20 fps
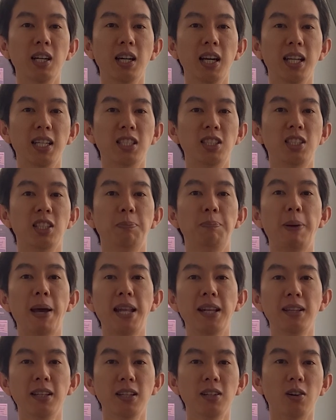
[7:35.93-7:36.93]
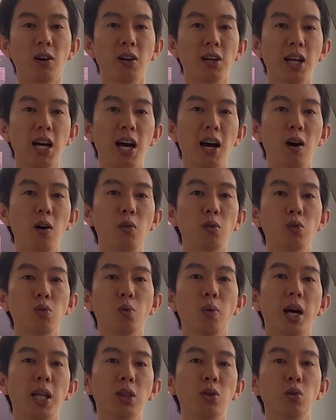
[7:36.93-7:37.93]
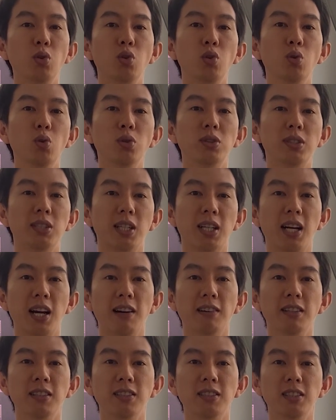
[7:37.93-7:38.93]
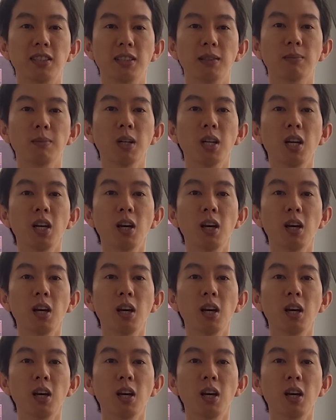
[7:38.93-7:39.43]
It is dependent on how you want to use the currency.